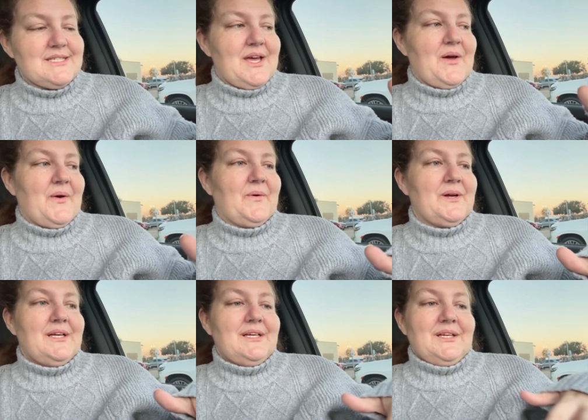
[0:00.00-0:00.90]
So
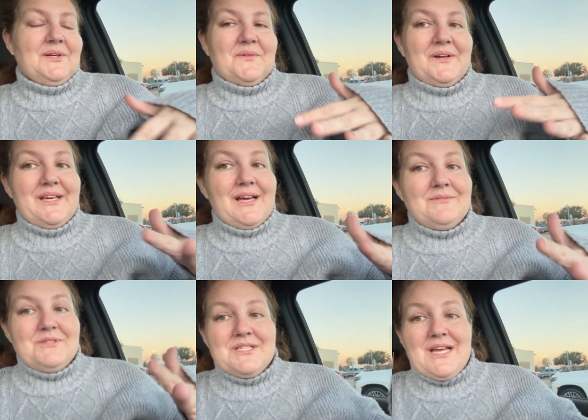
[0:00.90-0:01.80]

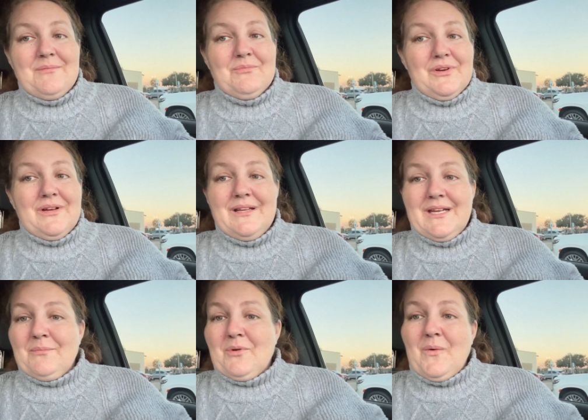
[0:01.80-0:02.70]
I'm real
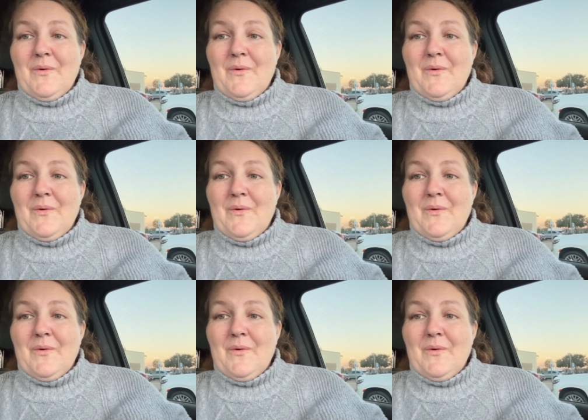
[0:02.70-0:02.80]
and I'm raw.